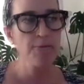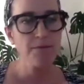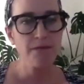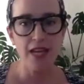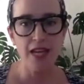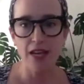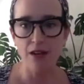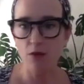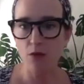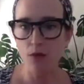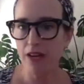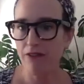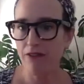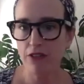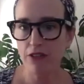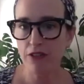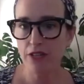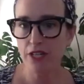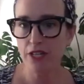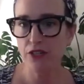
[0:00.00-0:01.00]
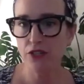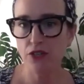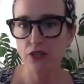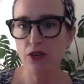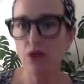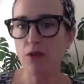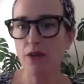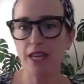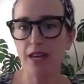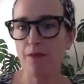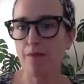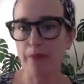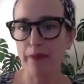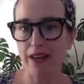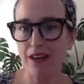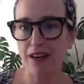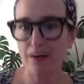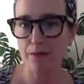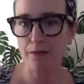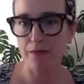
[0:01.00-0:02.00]
And what I've learned is you don't get
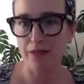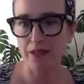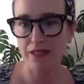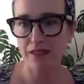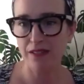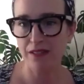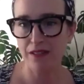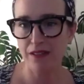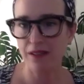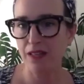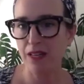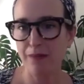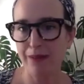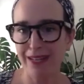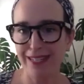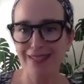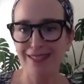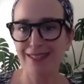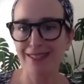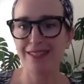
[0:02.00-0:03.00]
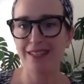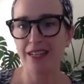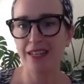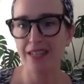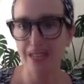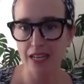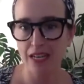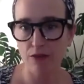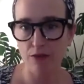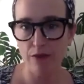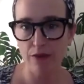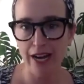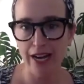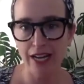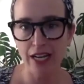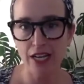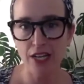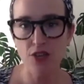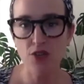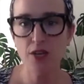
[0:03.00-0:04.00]
better necessarily by studying
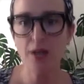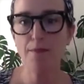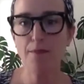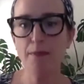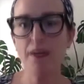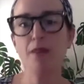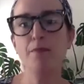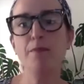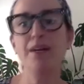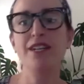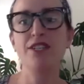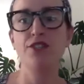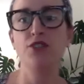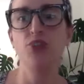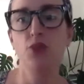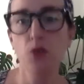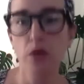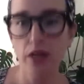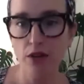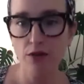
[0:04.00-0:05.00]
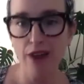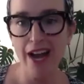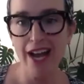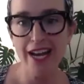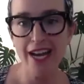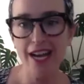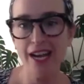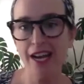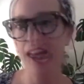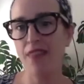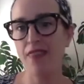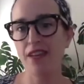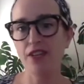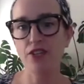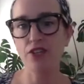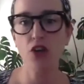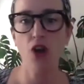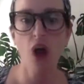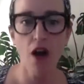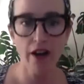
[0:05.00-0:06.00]
writing. You get better by doing writing and then
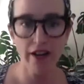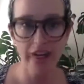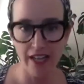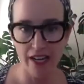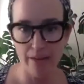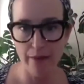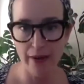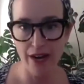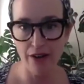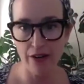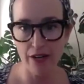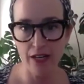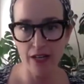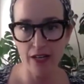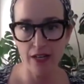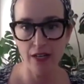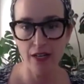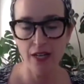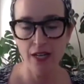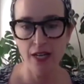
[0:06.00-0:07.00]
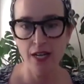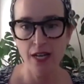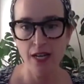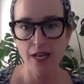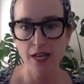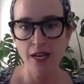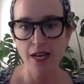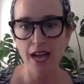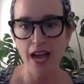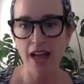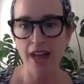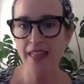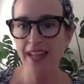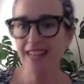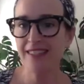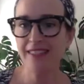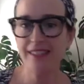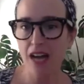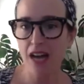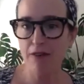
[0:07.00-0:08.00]
talking about it and
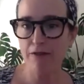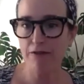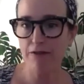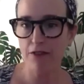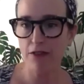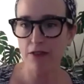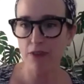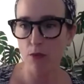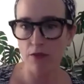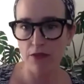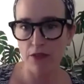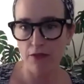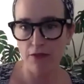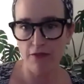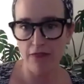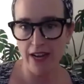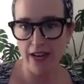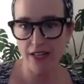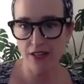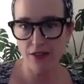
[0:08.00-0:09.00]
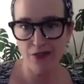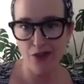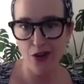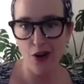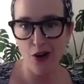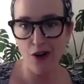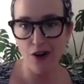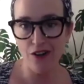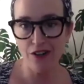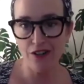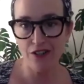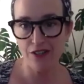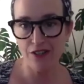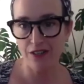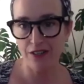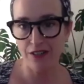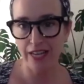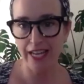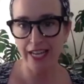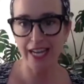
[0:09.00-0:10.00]
that's not for the, the faint of heart
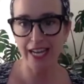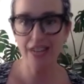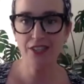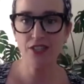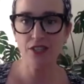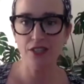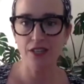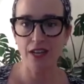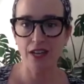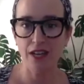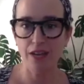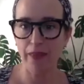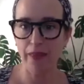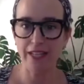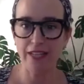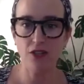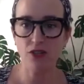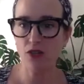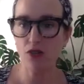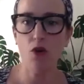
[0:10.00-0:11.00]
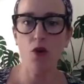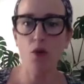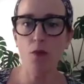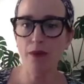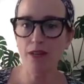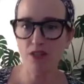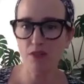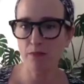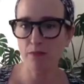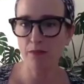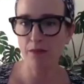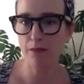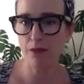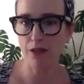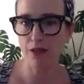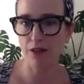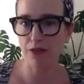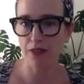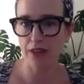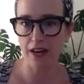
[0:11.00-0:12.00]
like it's like there's a whole bunch of people
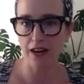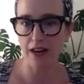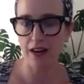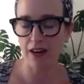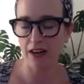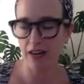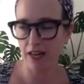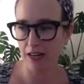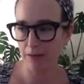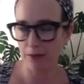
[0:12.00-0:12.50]
out there and i'm